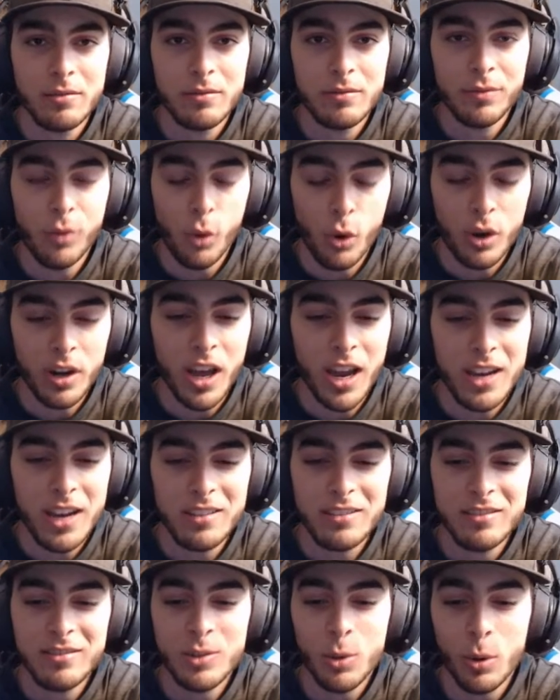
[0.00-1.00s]
Fortnite
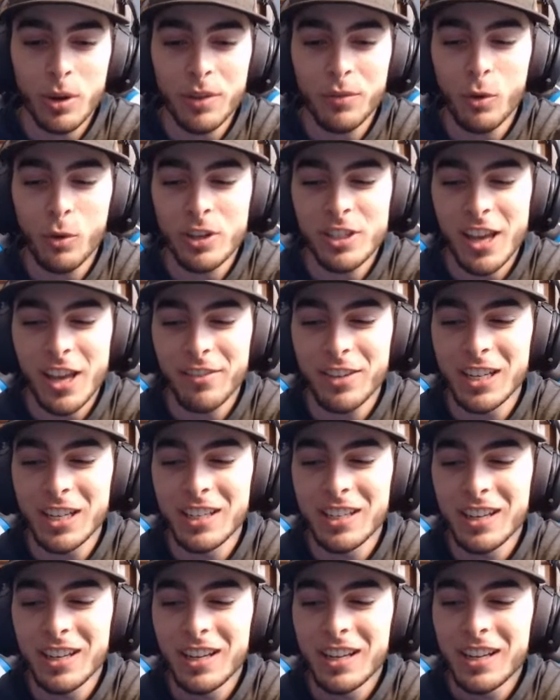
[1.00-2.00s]
24/7
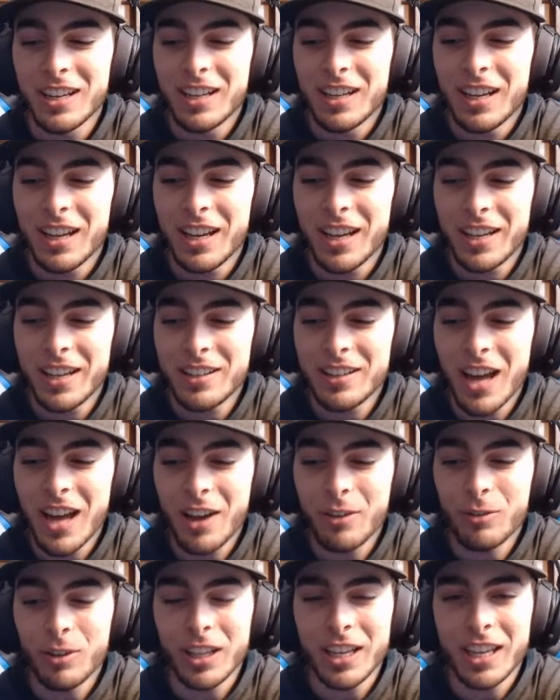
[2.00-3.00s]
and
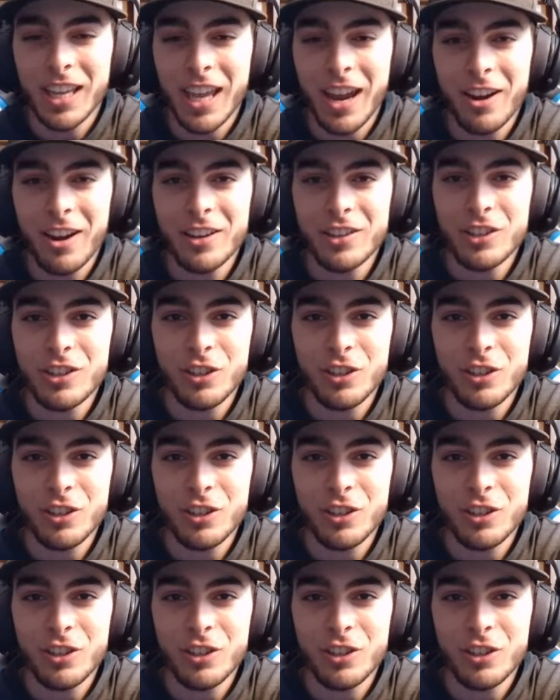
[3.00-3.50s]
not really caring,